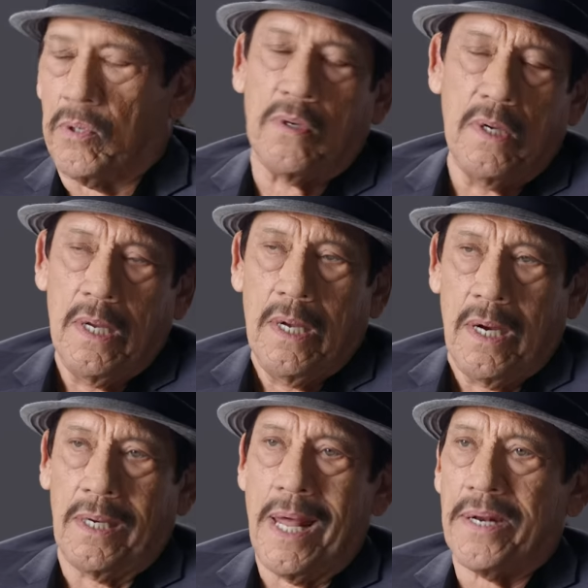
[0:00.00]
So
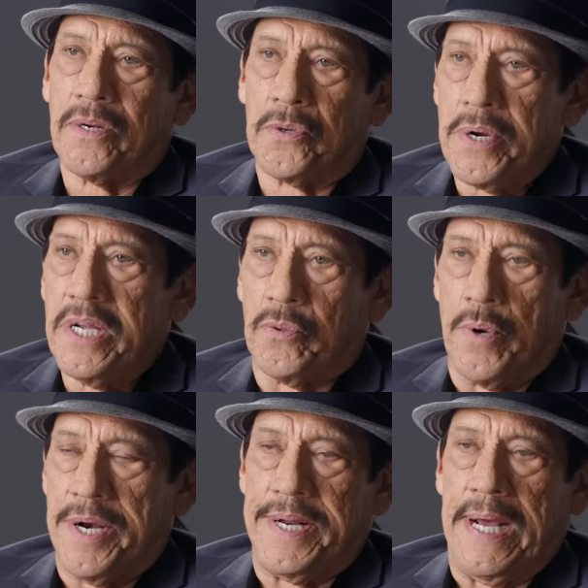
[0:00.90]
a lot of trees
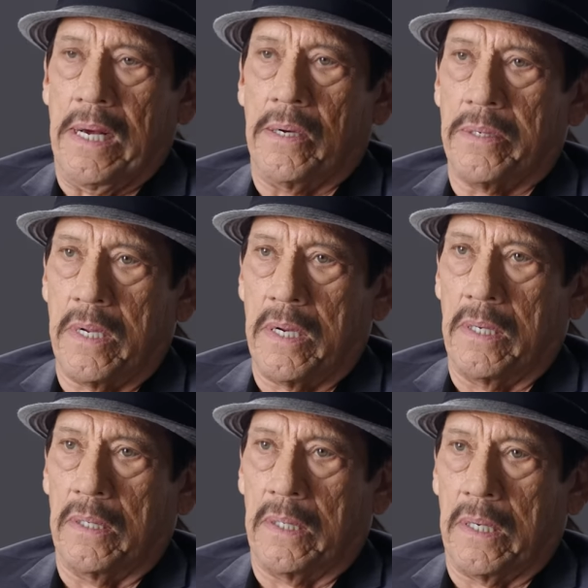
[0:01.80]
went down, you know.